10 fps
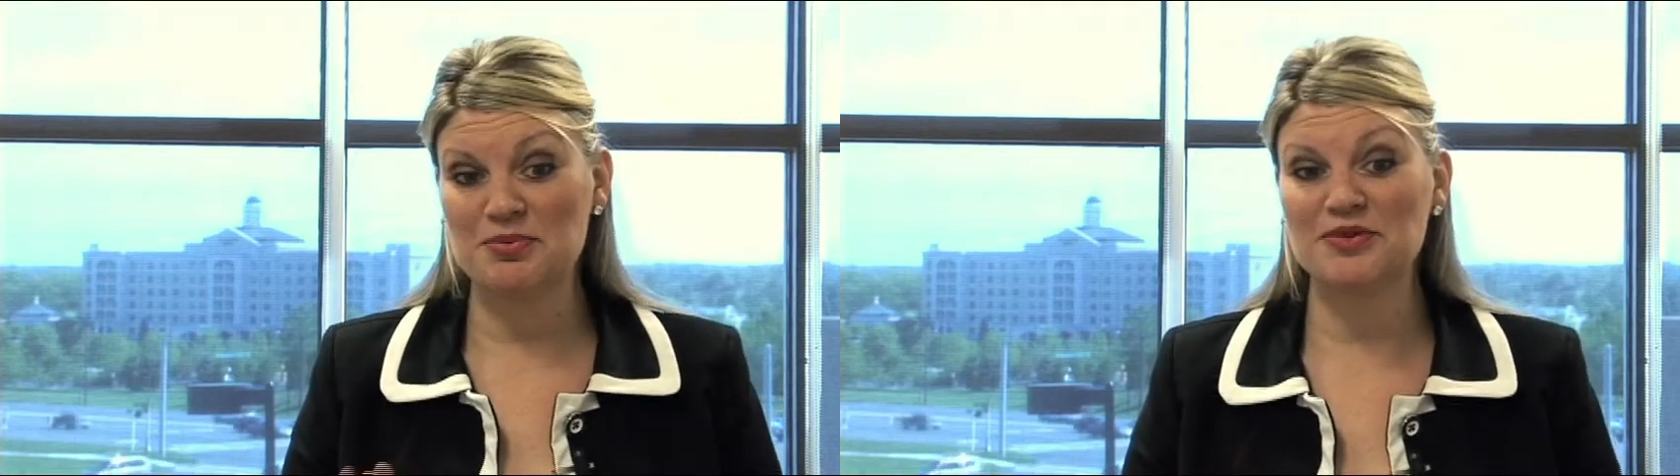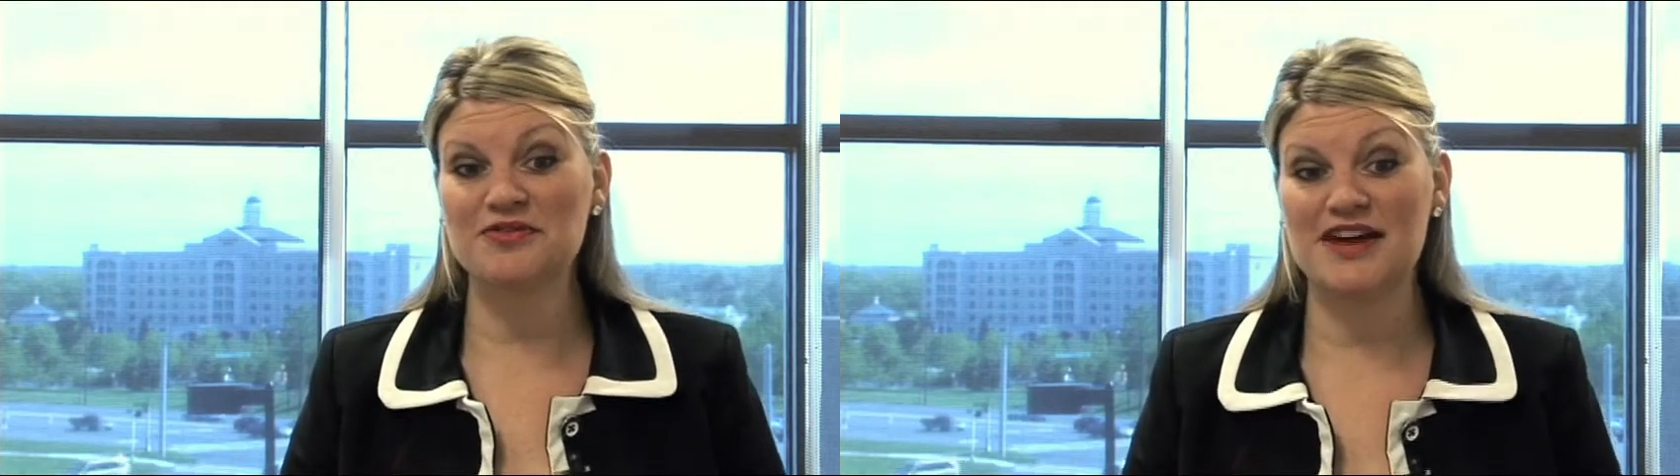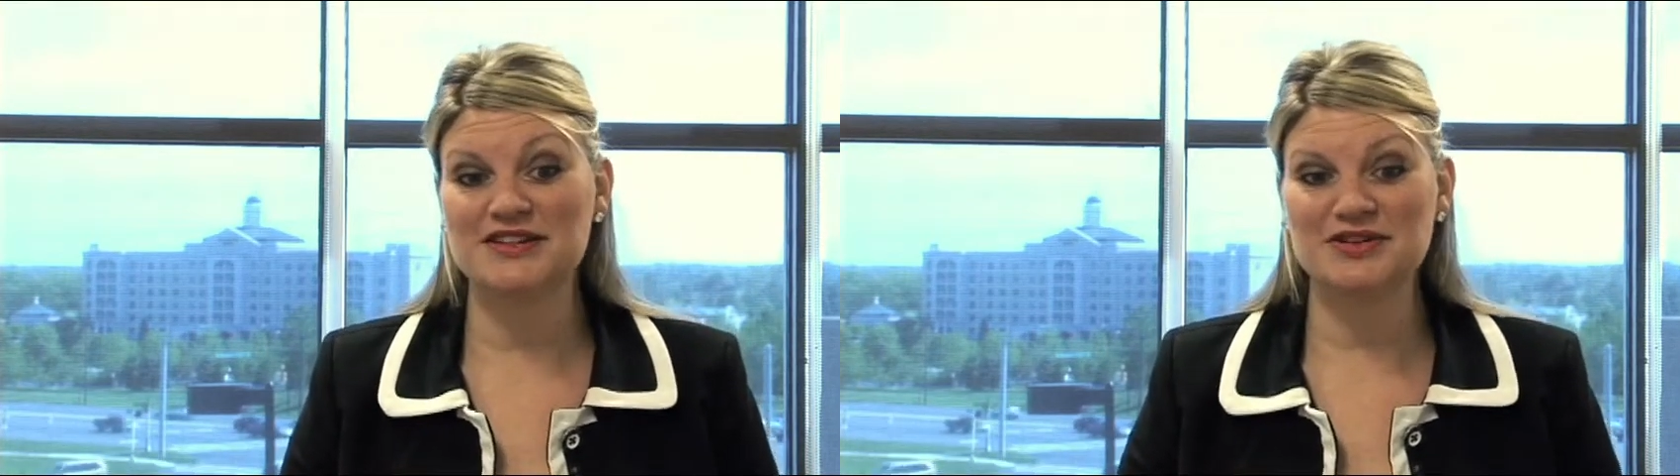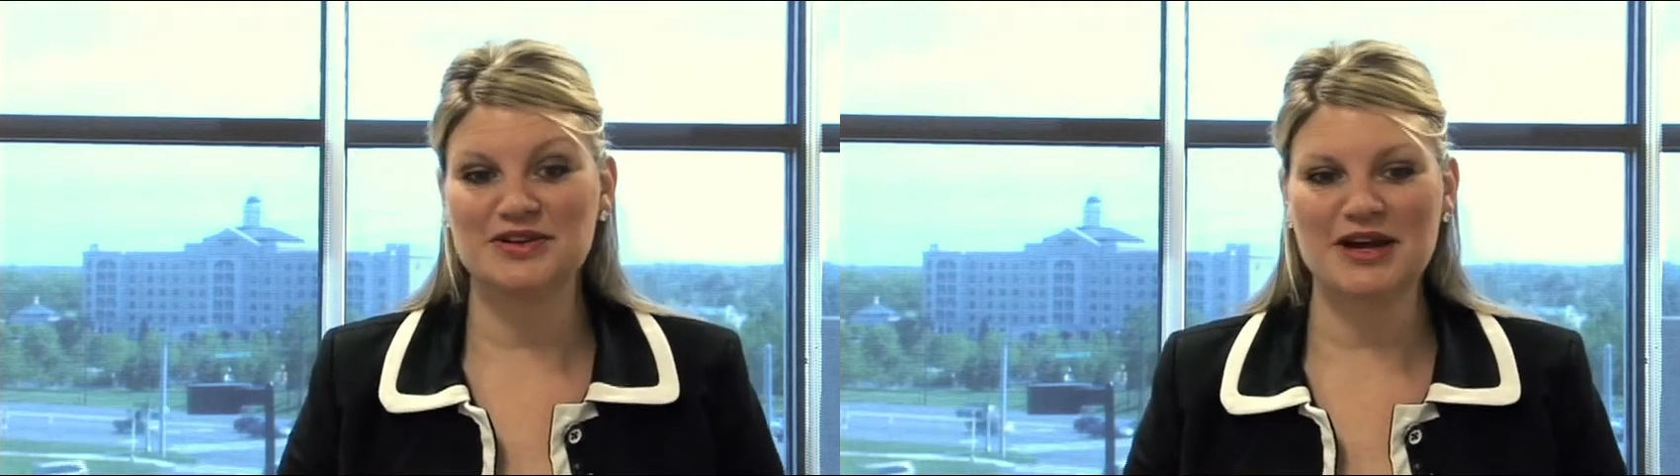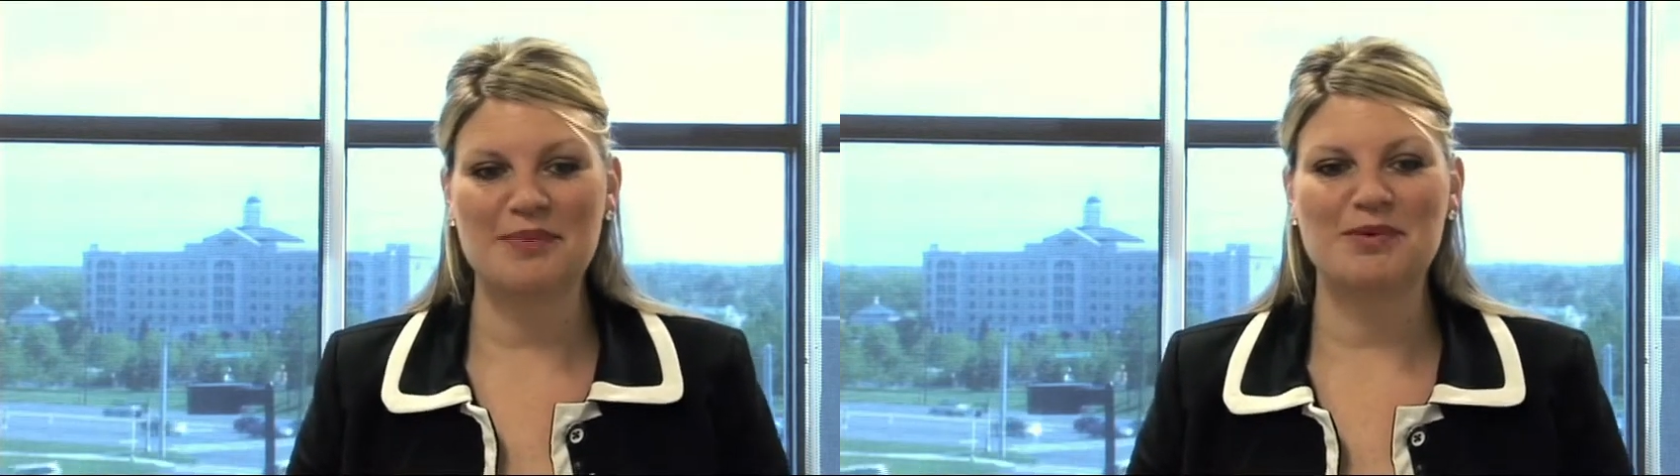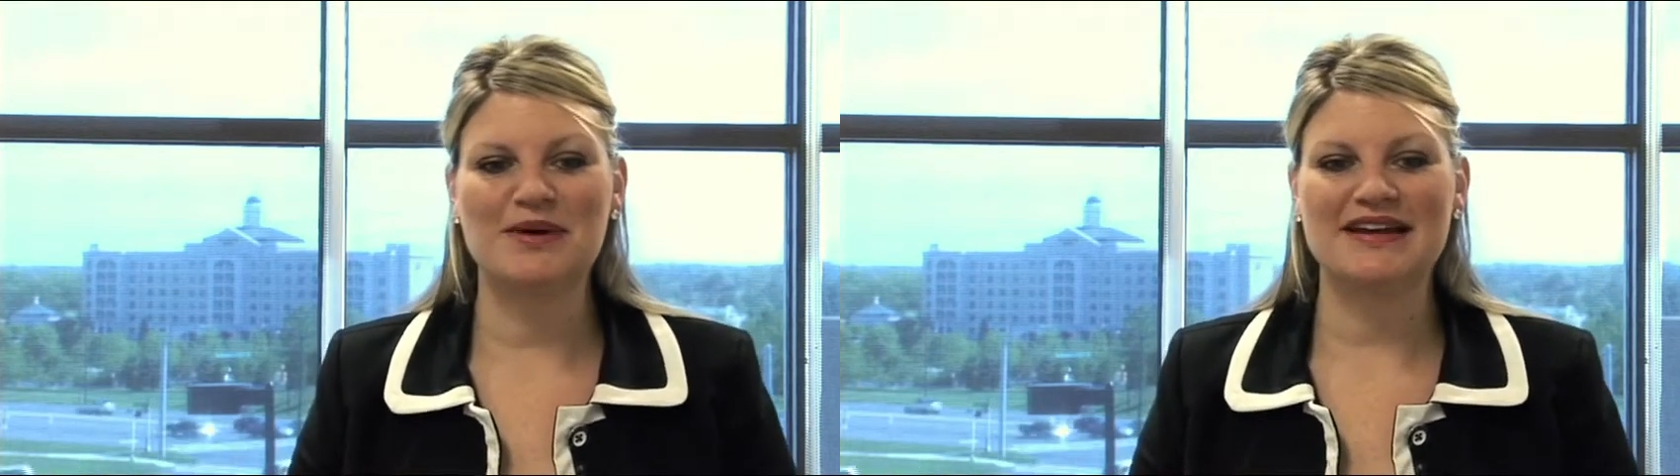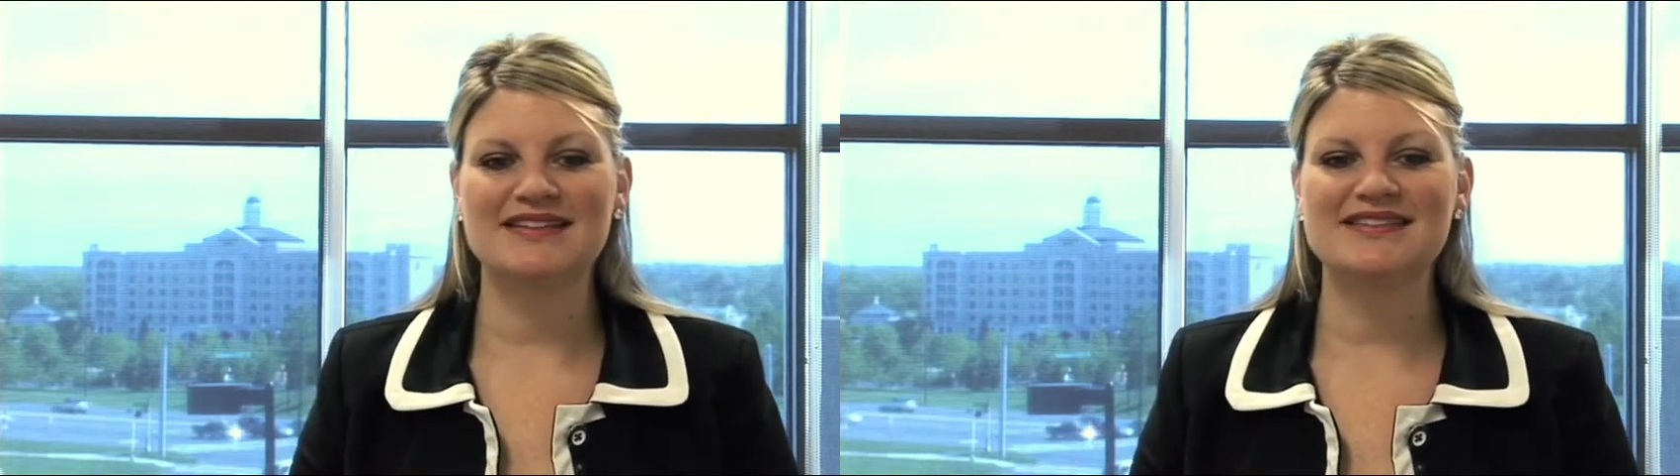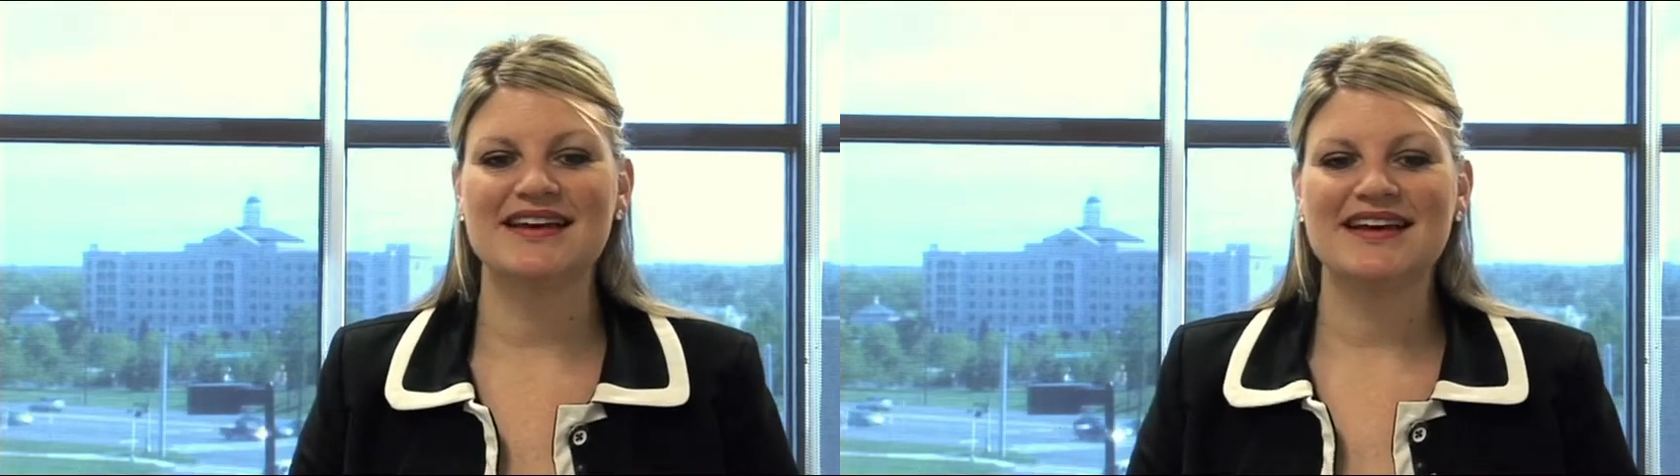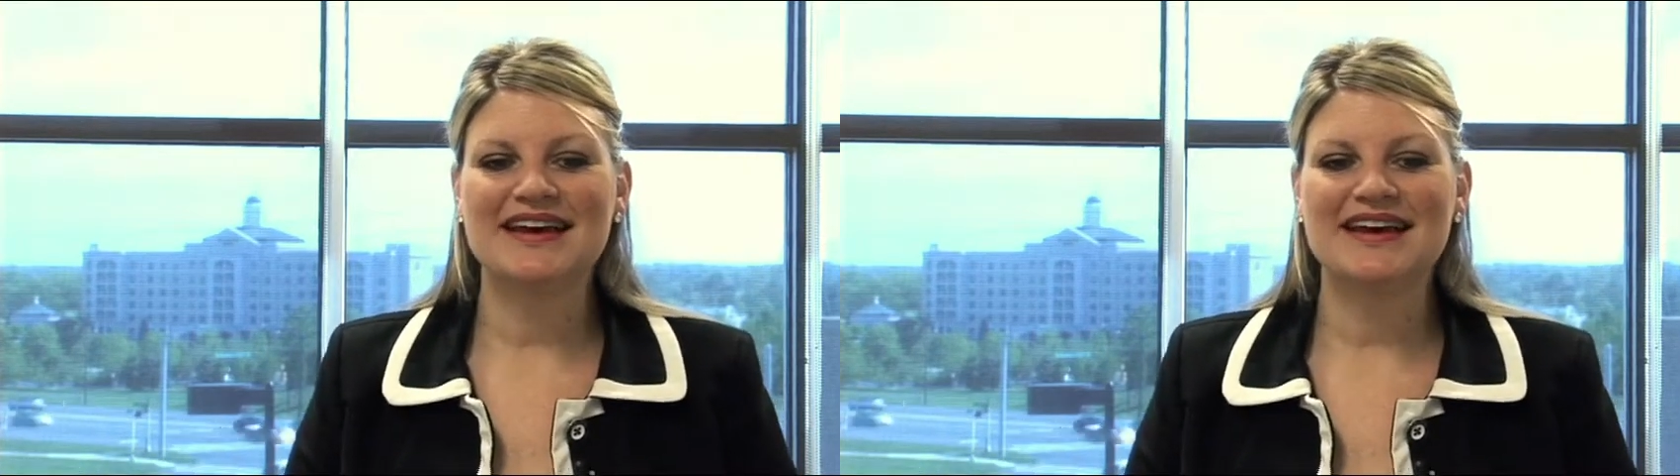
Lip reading: to prove that to you in a couple minutes.